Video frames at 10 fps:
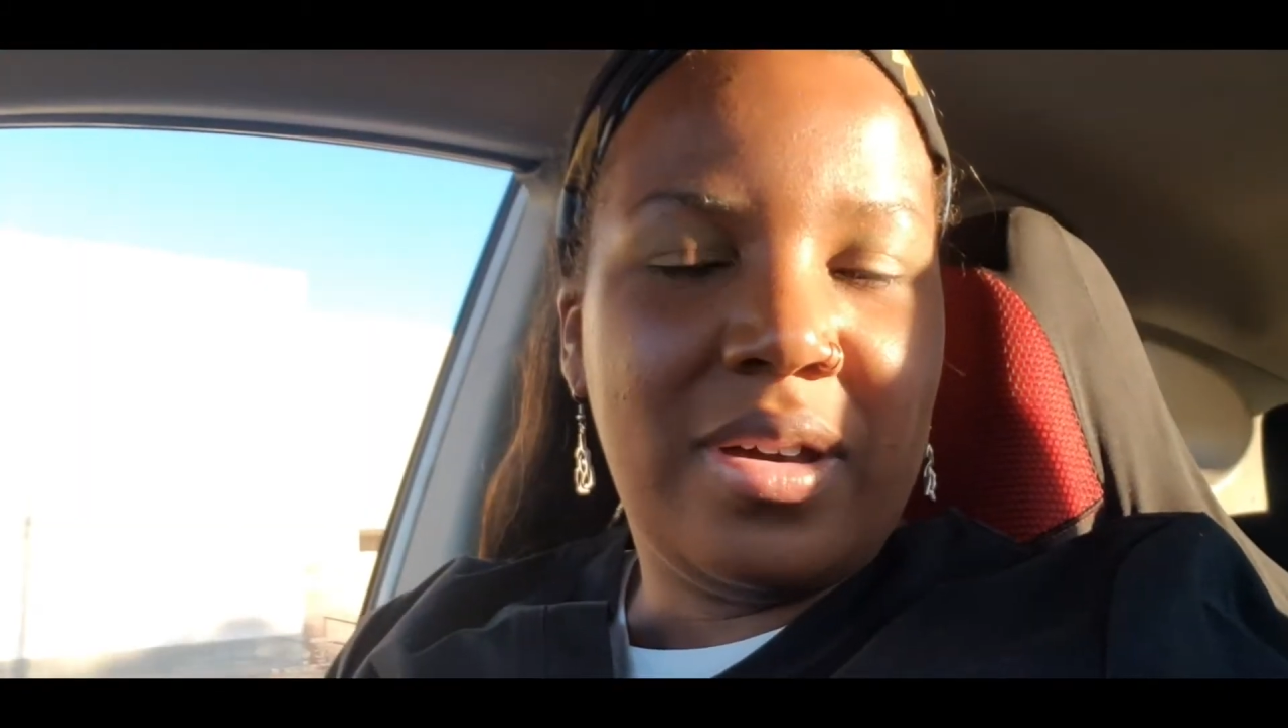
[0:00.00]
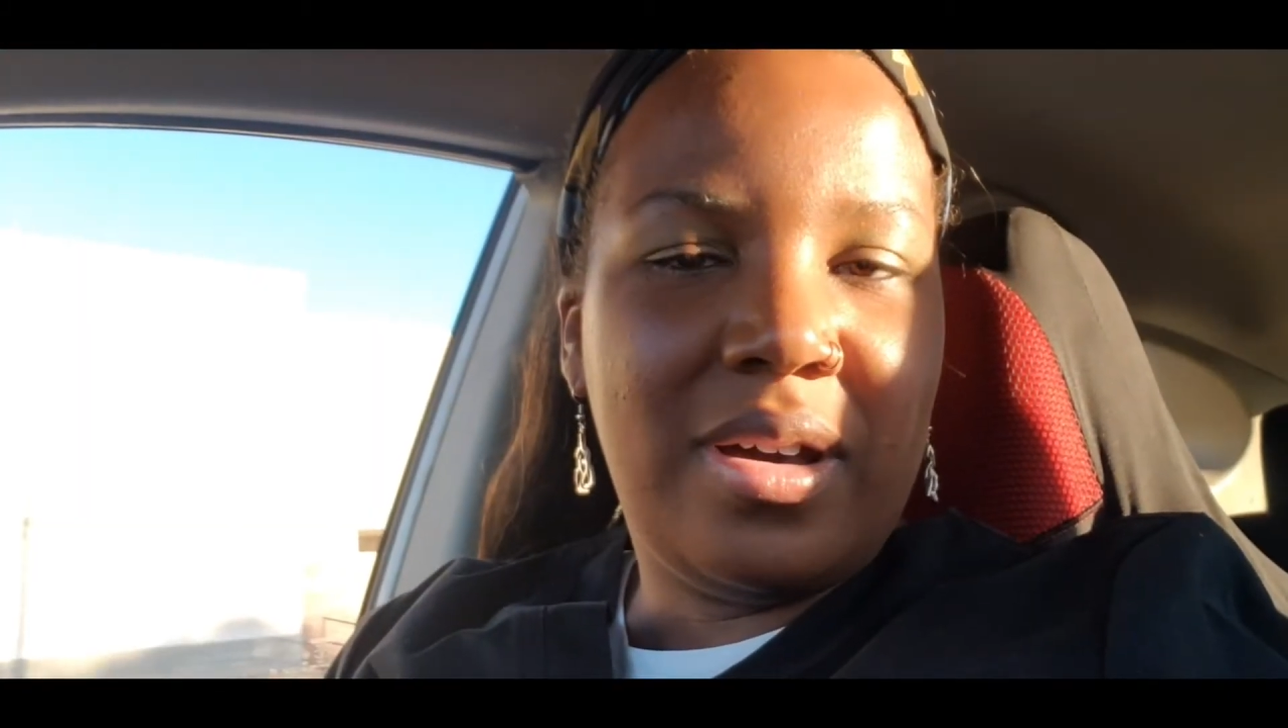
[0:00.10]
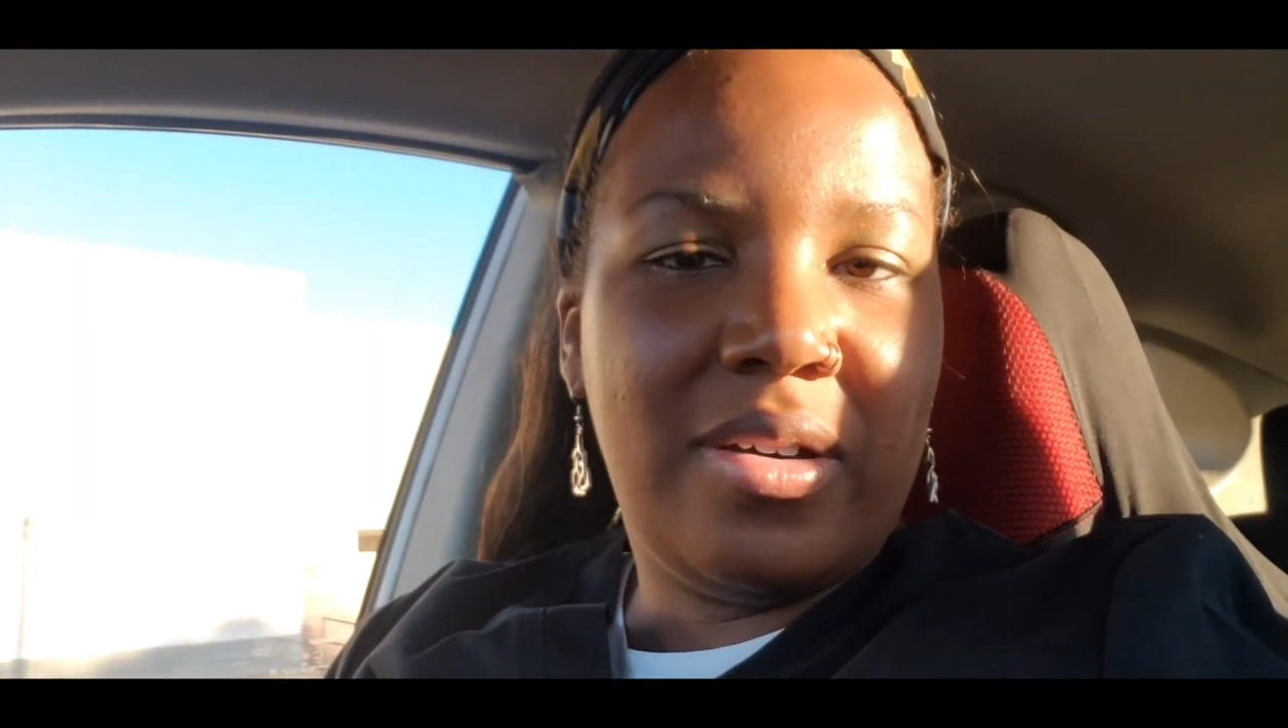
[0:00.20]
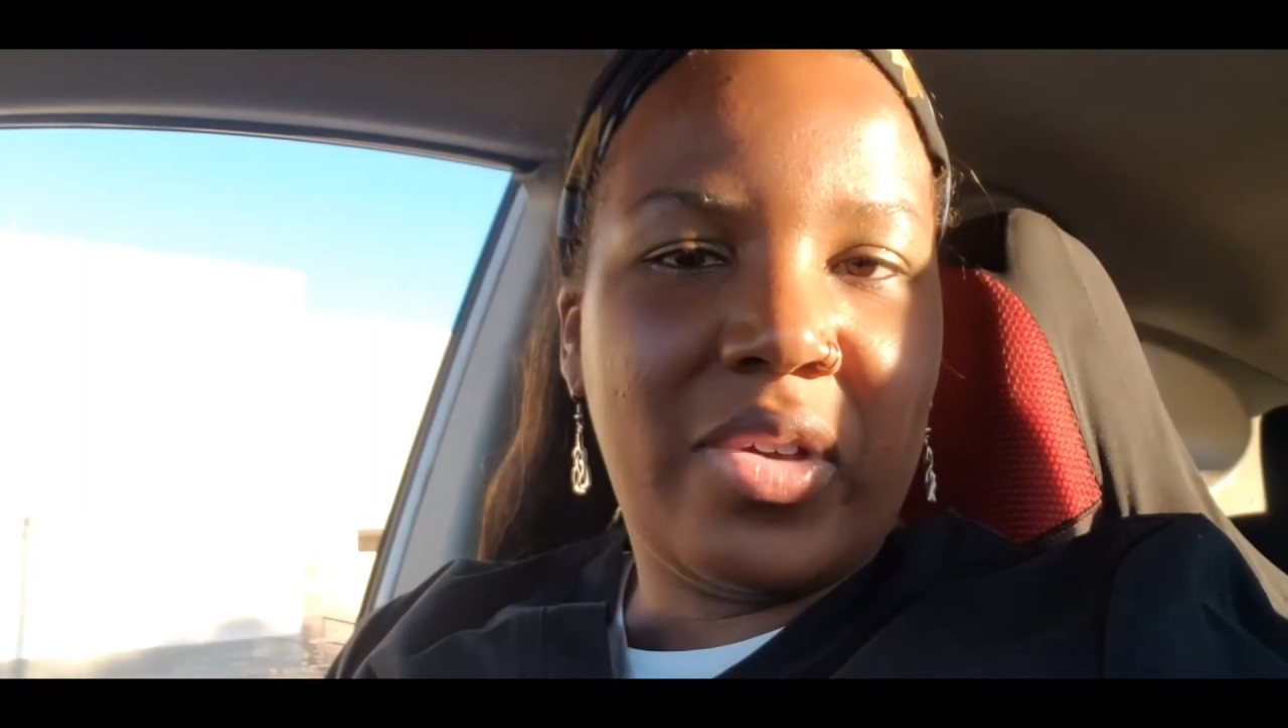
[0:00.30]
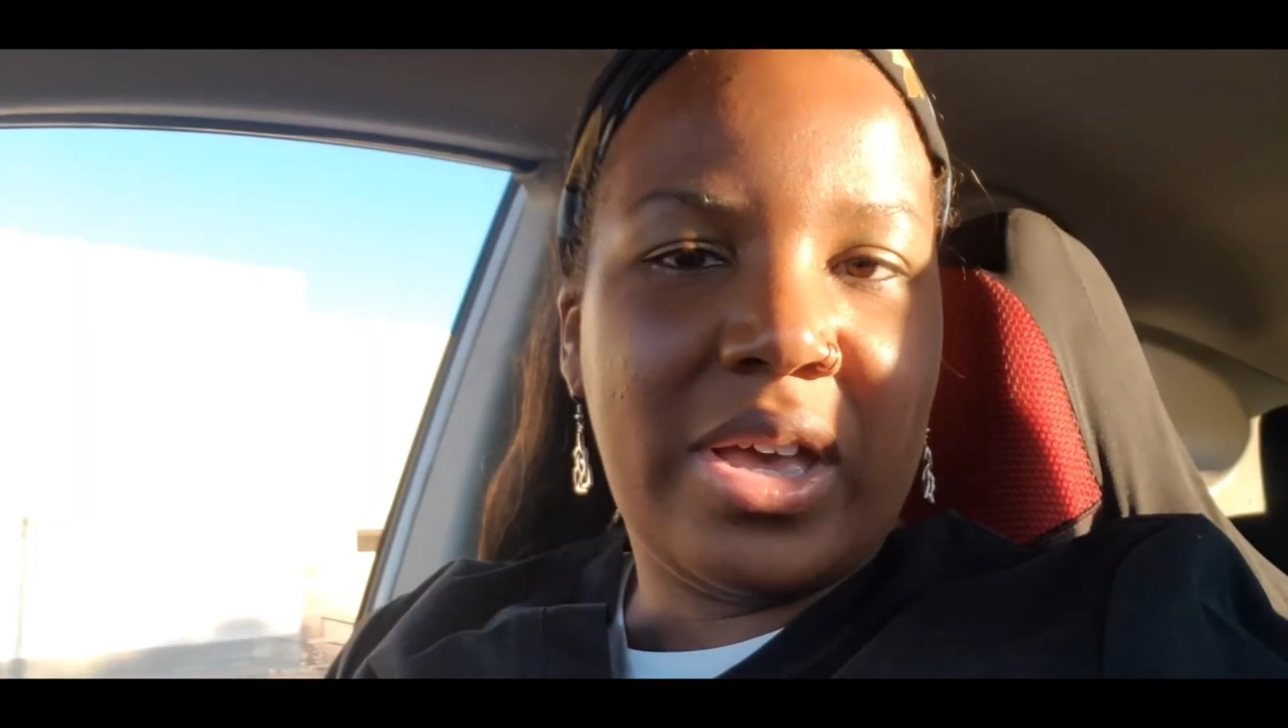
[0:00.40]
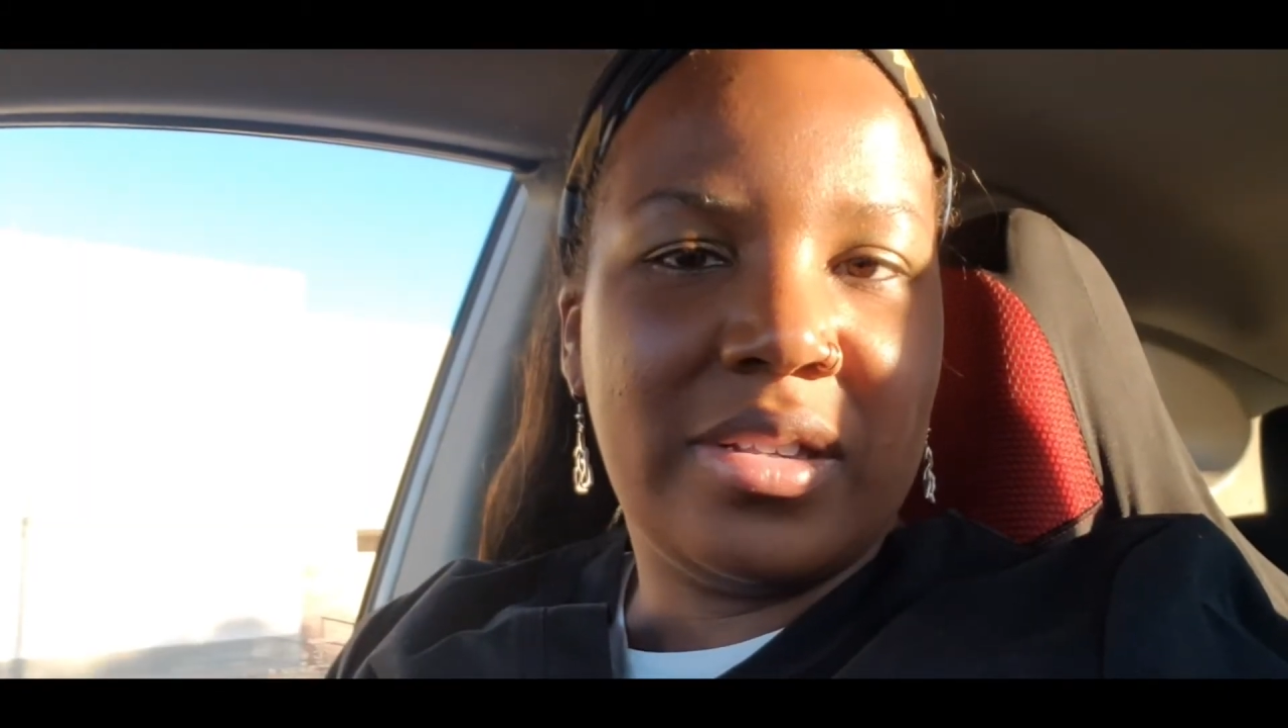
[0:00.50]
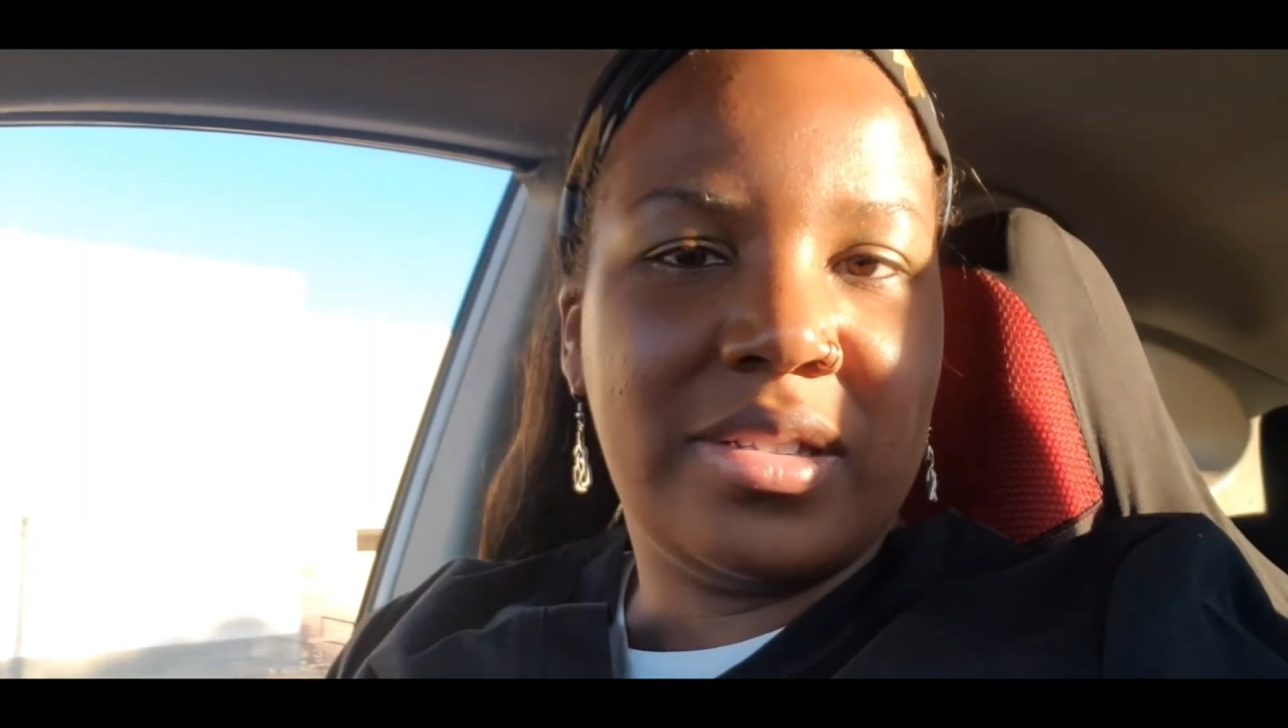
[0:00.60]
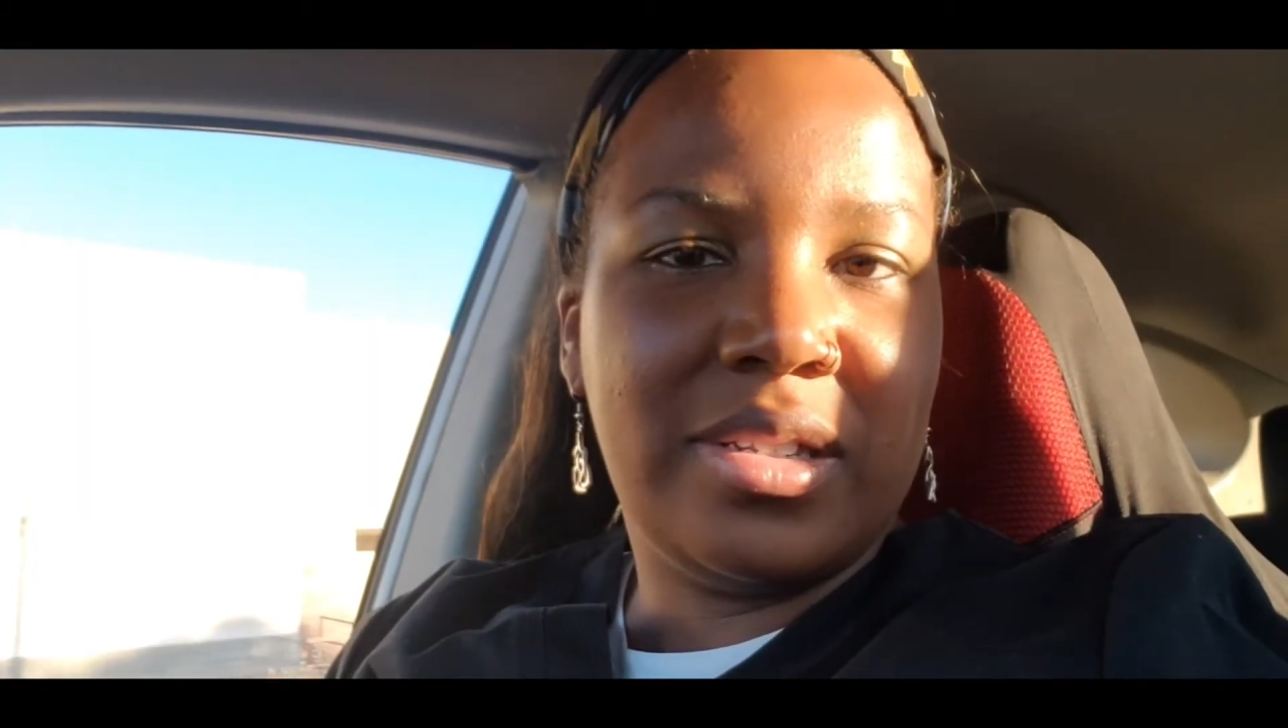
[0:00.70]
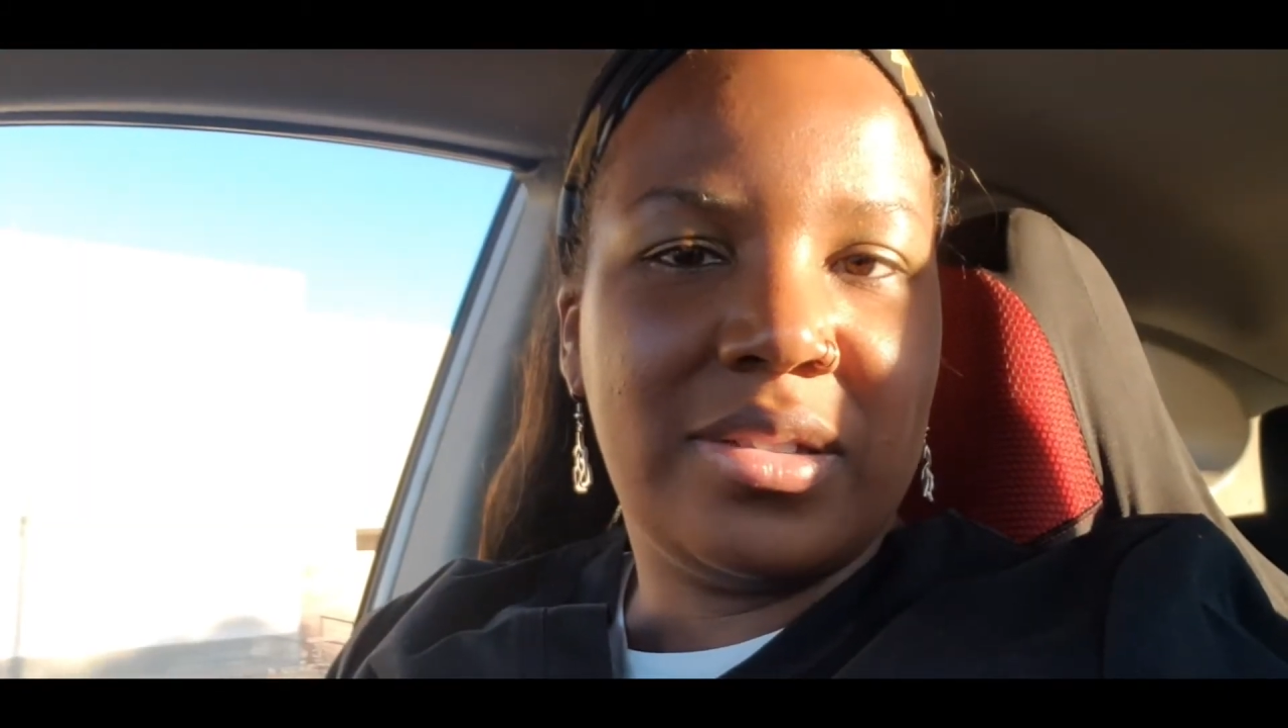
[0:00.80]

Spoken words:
of SD